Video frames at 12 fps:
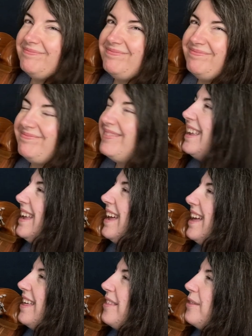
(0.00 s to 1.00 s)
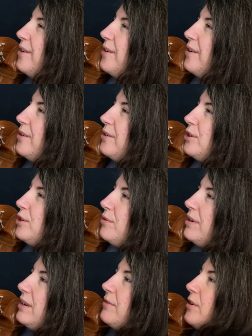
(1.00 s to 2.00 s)
the two
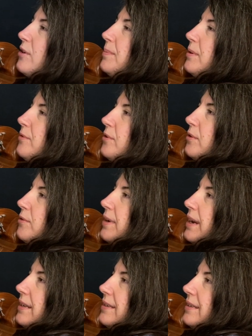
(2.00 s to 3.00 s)
lever before red,